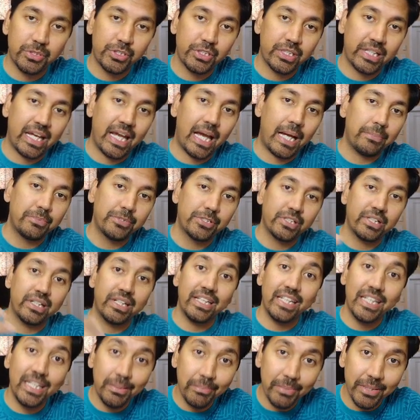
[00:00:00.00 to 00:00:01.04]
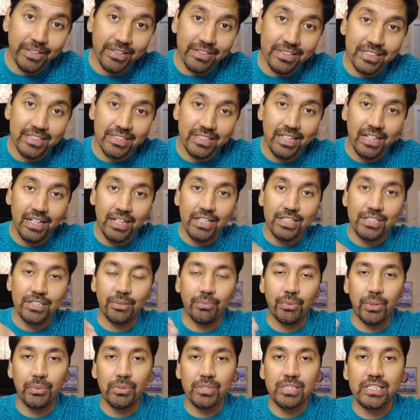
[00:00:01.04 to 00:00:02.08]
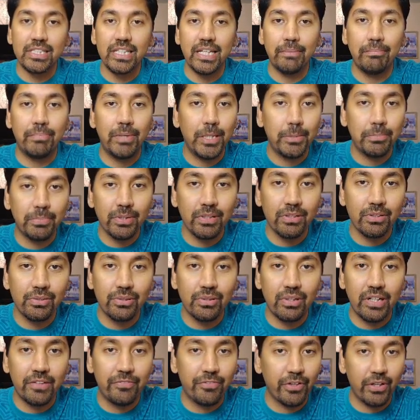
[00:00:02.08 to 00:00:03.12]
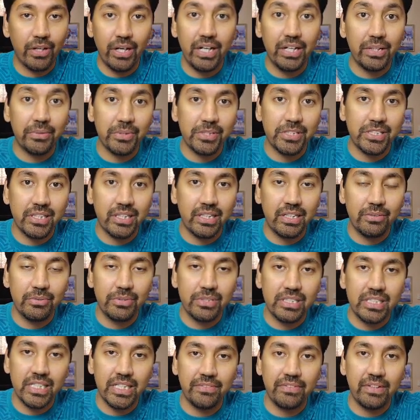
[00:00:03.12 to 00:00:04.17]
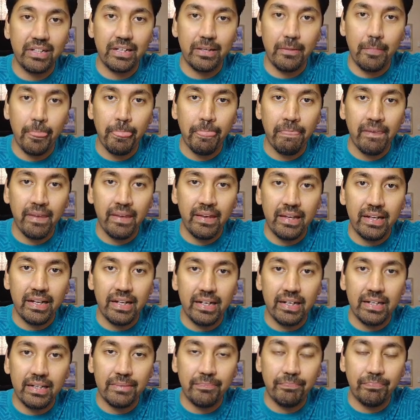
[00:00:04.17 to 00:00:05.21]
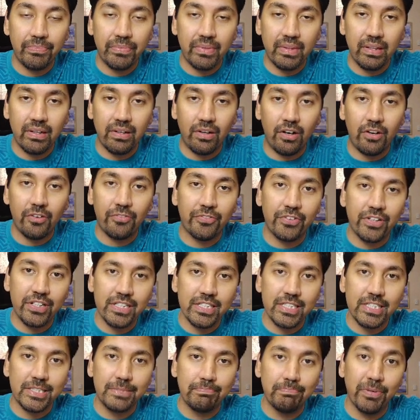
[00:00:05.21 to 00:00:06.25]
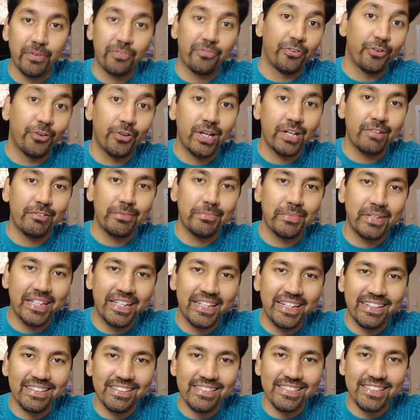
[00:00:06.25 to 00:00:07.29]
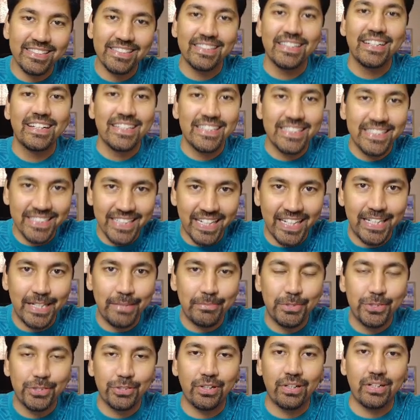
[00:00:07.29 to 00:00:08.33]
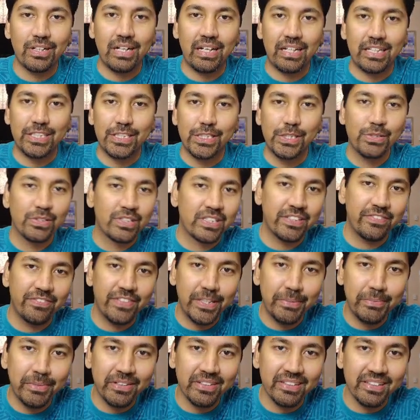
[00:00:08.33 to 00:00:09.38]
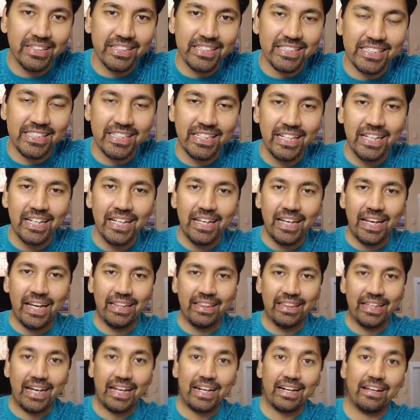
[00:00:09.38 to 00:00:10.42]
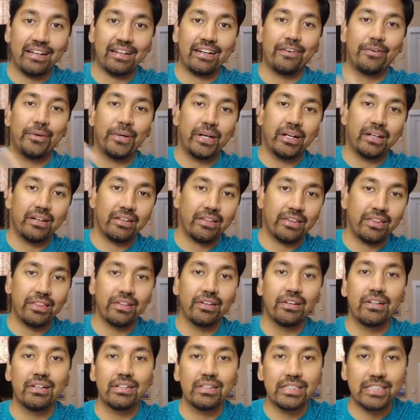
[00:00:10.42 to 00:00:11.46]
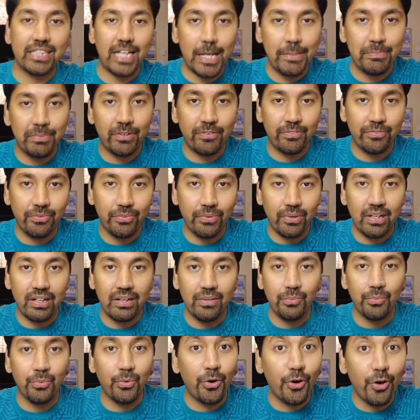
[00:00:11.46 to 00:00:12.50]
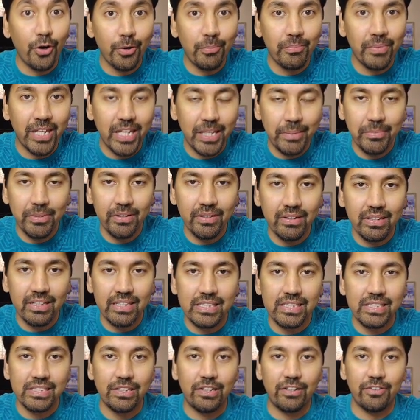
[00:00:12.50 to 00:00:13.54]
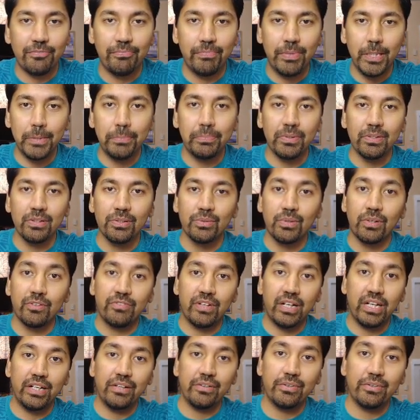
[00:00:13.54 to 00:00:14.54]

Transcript: capture emails. So we would say people who, if you're interested in receiving offers before everybody else, sign up to our exclusive email list. And that created a third type of warm email list of people who were very